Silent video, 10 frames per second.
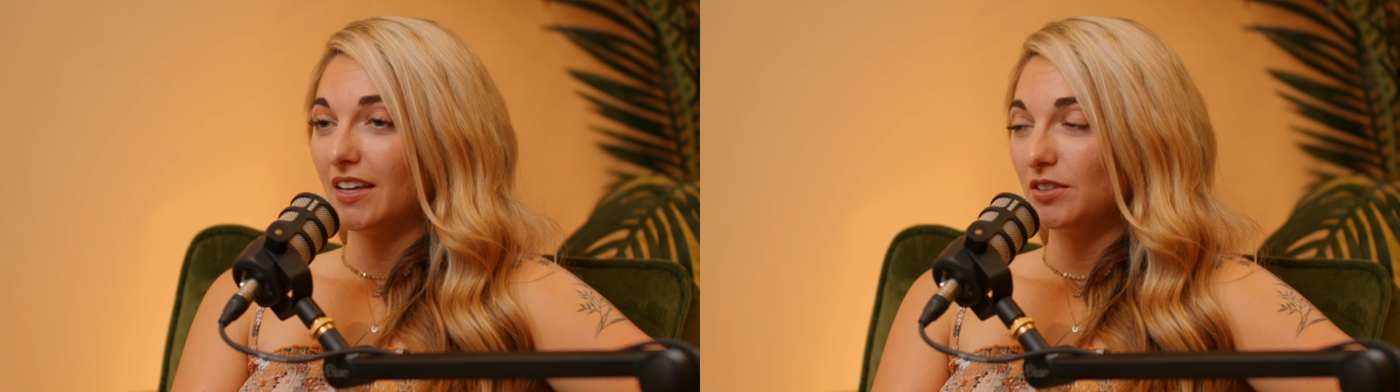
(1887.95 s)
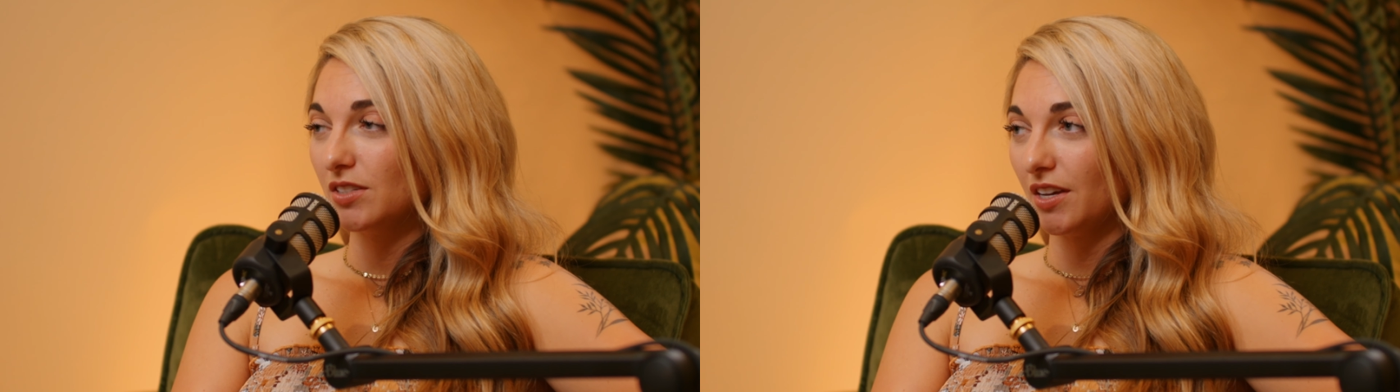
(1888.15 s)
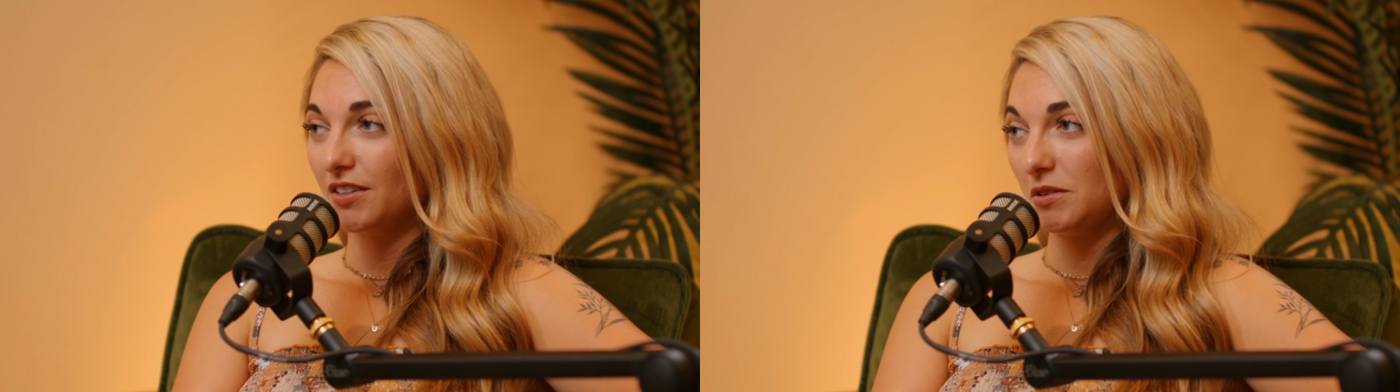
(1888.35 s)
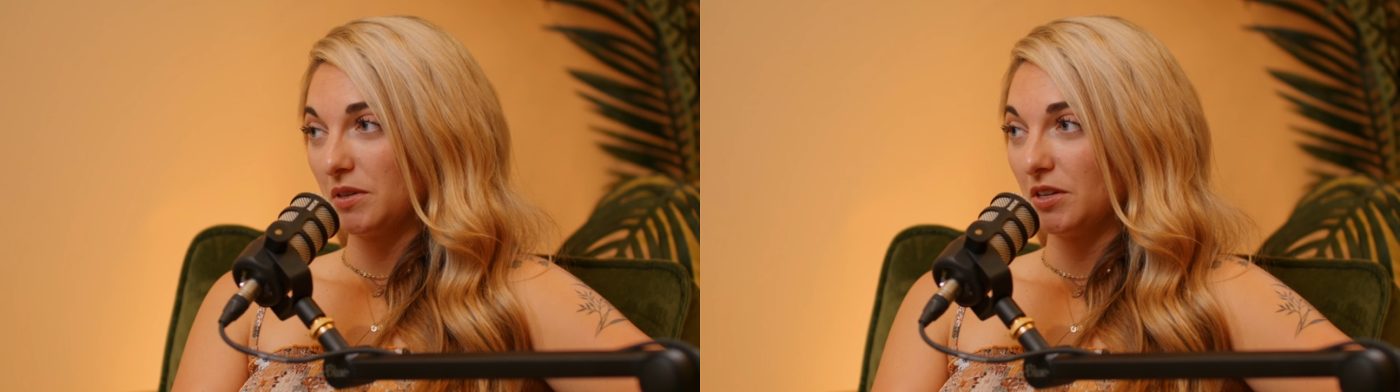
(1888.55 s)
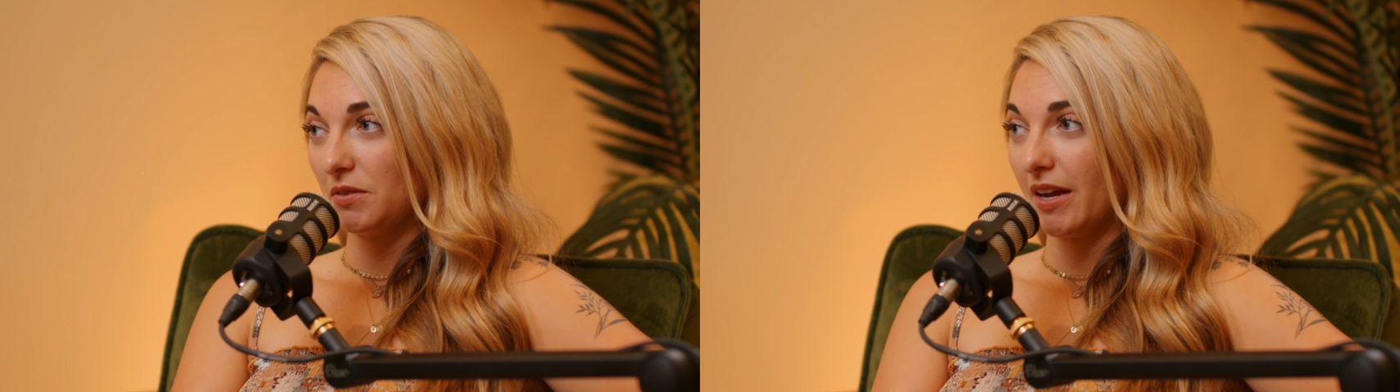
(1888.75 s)
He'll tell you
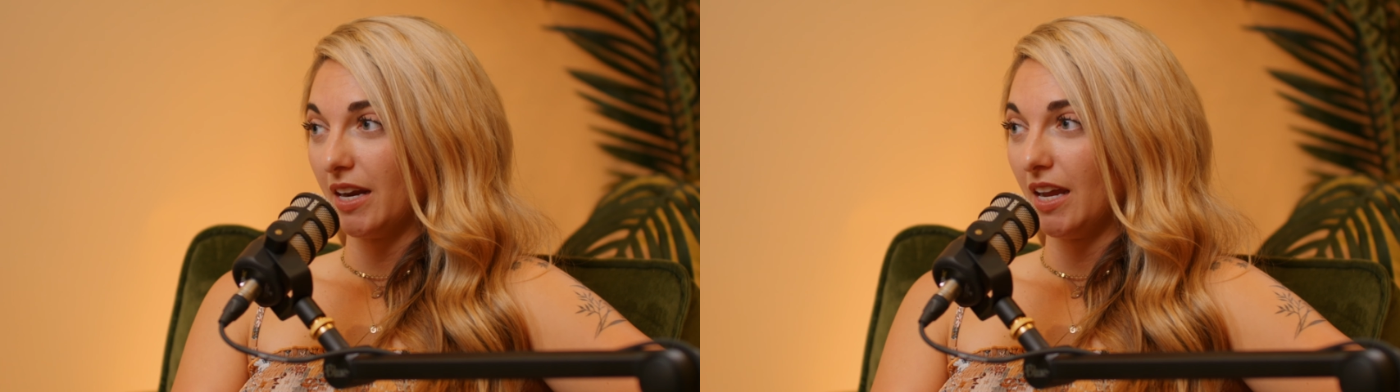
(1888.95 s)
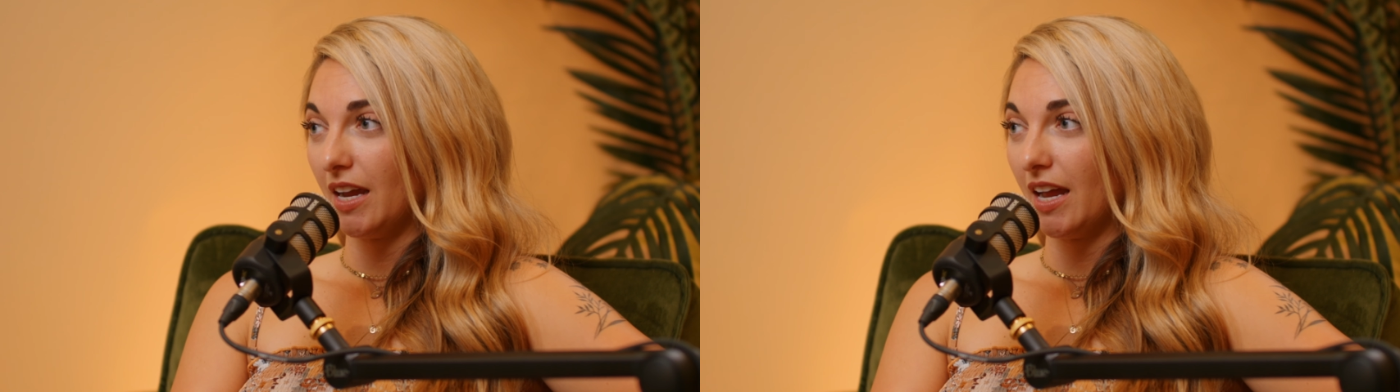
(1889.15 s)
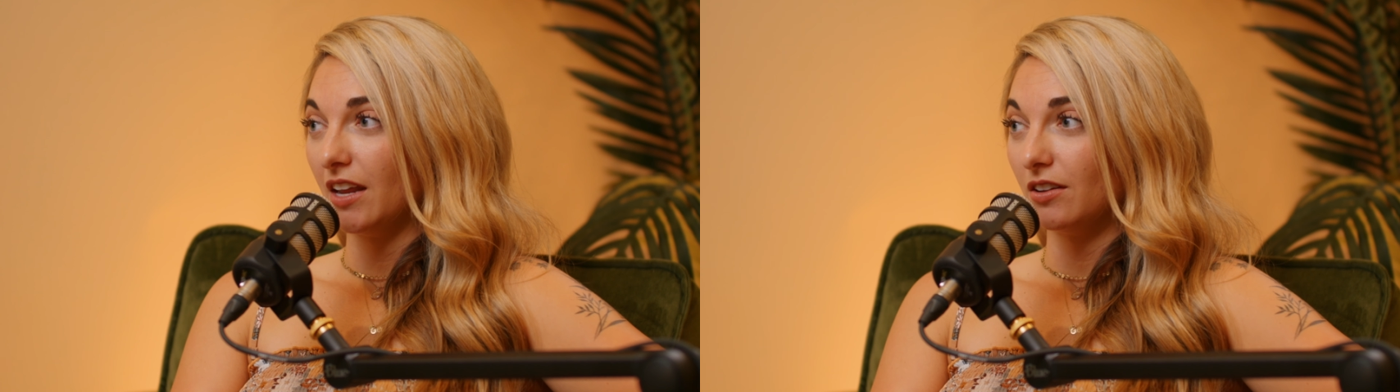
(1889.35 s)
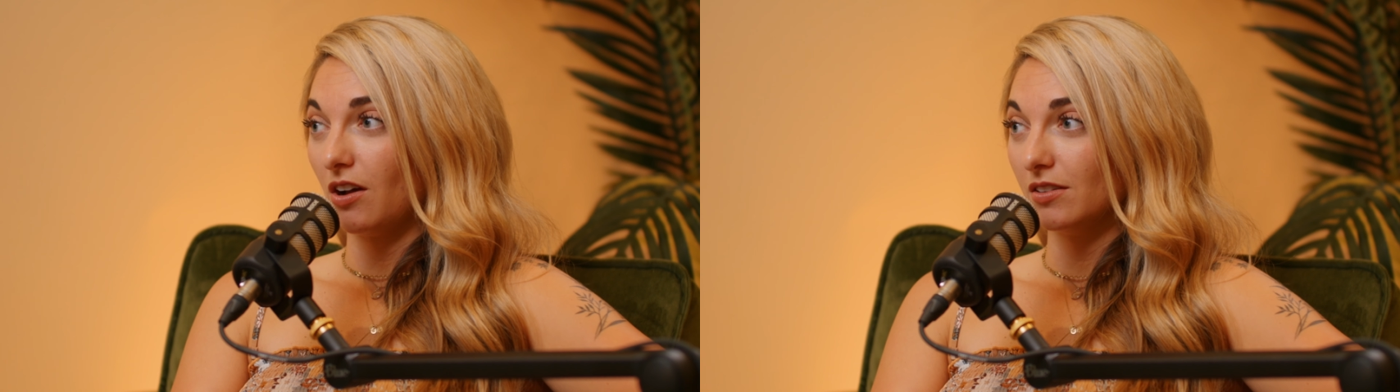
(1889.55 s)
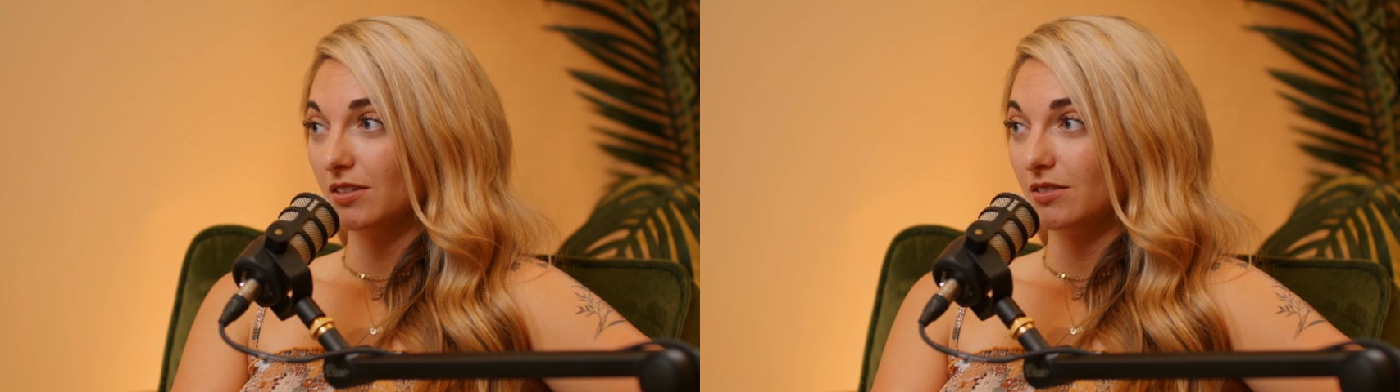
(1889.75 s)
when you're ready. And he'll
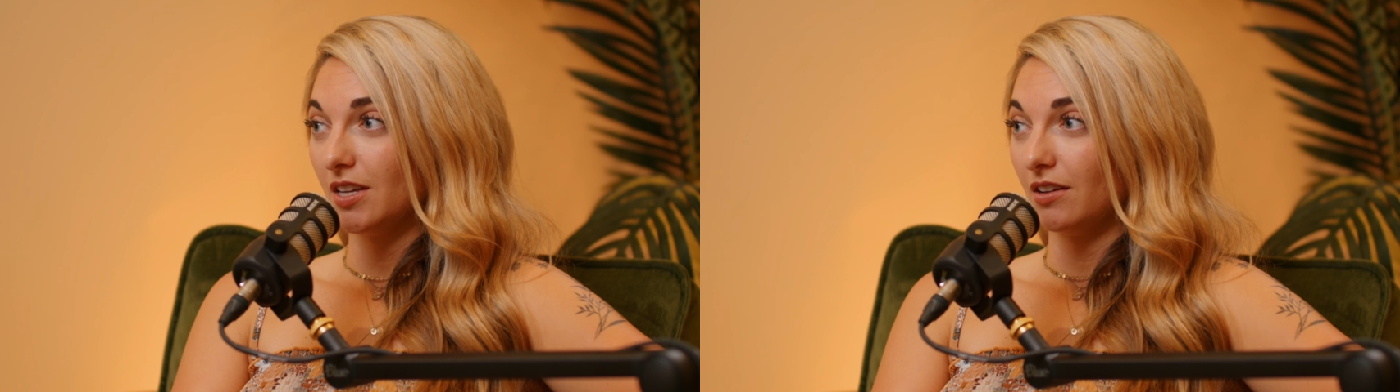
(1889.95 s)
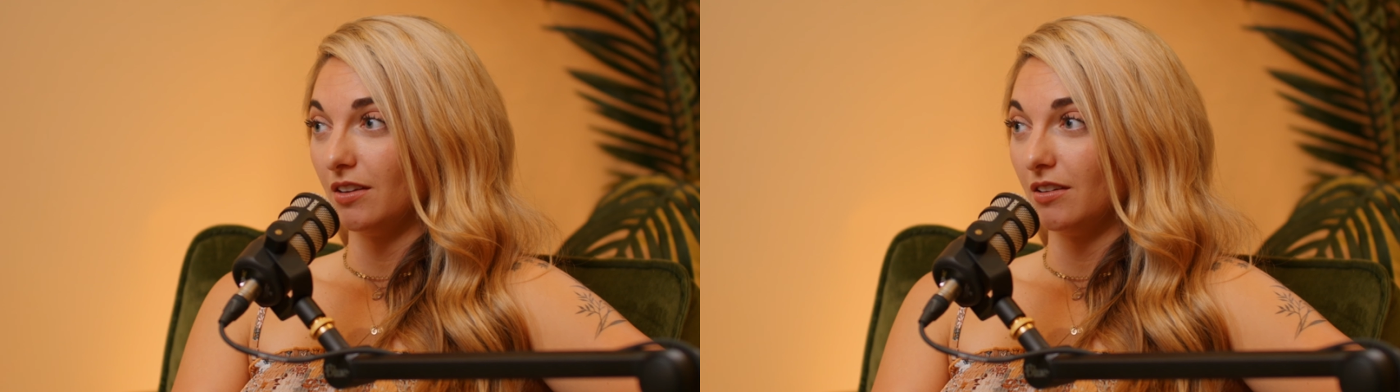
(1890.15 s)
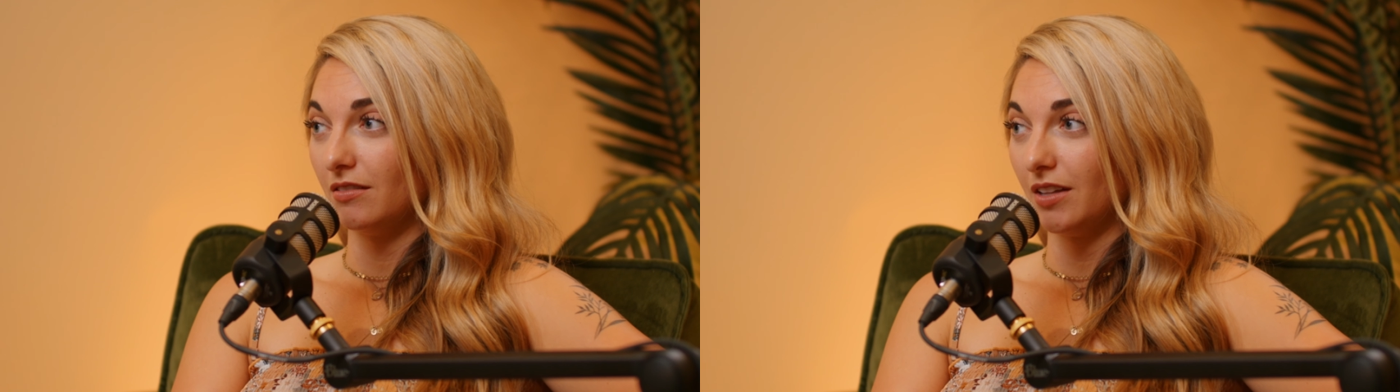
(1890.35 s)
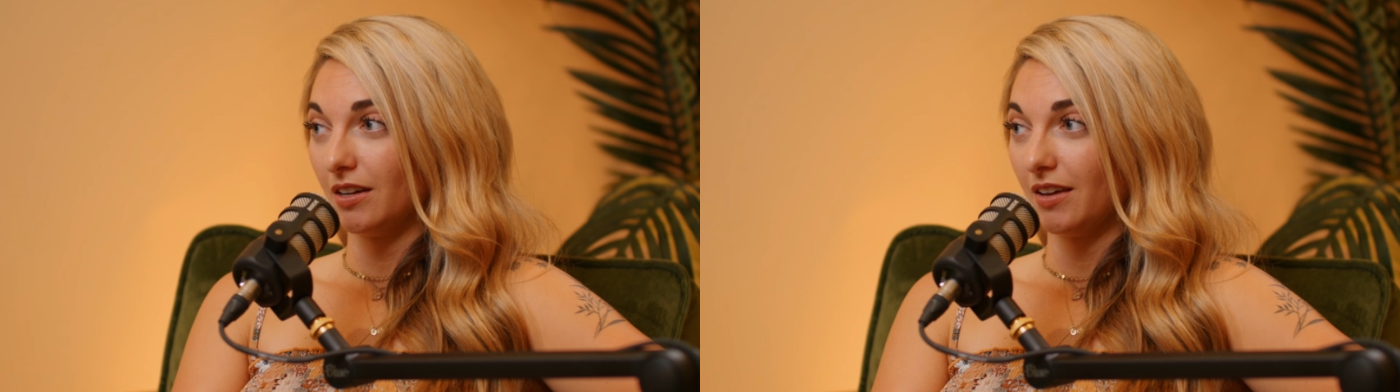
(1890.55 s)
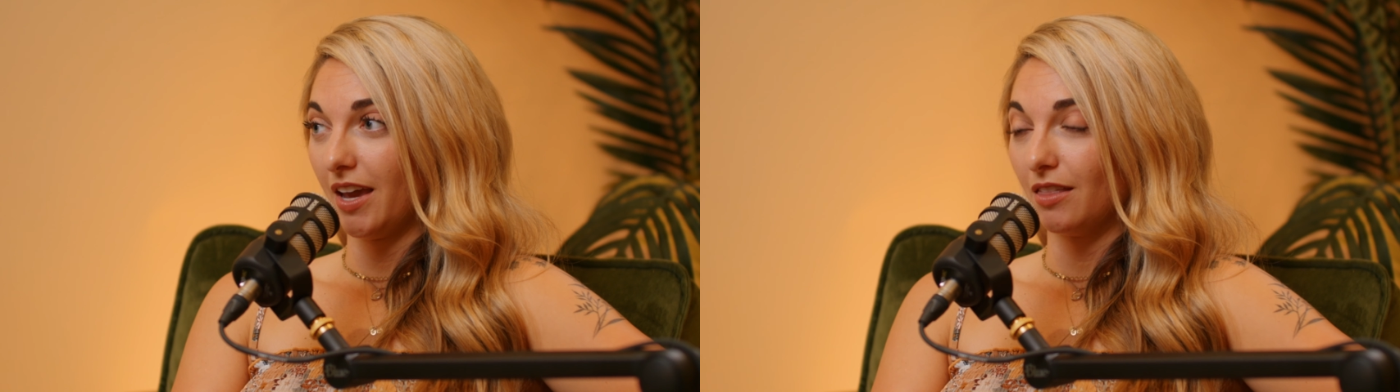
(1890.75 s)
also tell you,
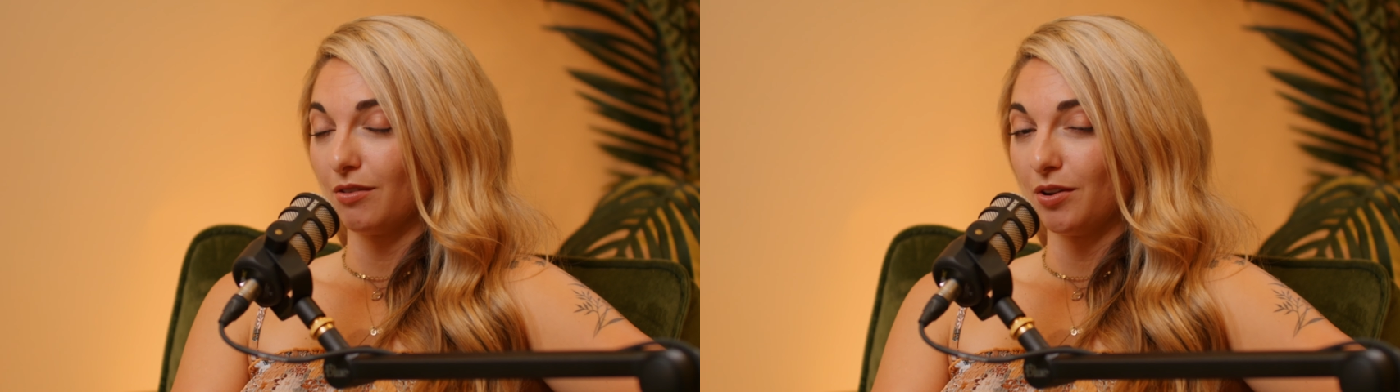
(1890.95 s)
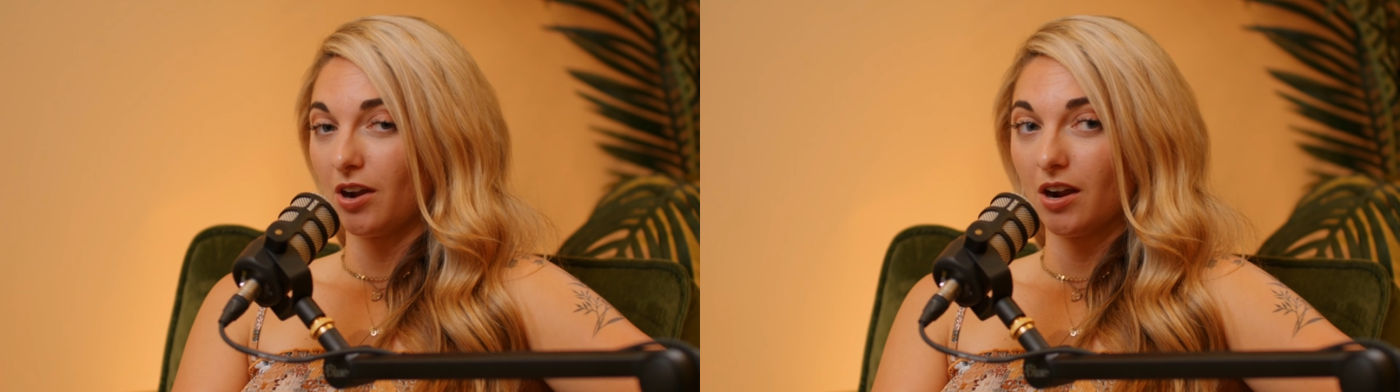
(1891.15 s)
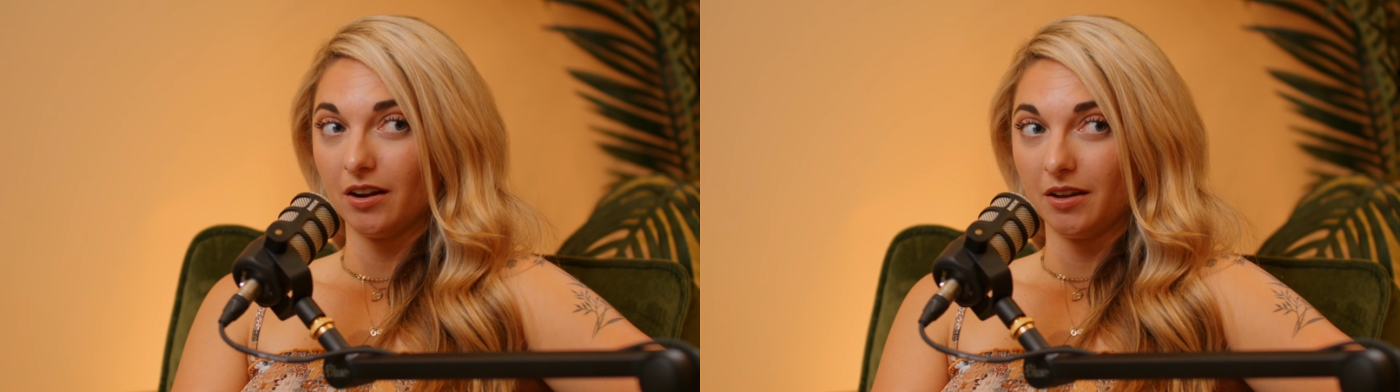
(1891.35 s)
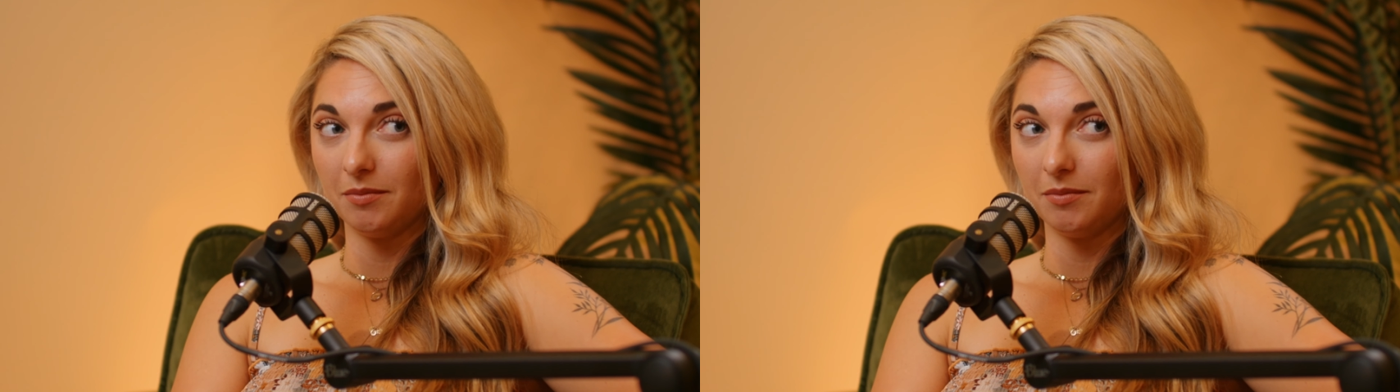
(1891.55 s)
like, hey, throw your guard up.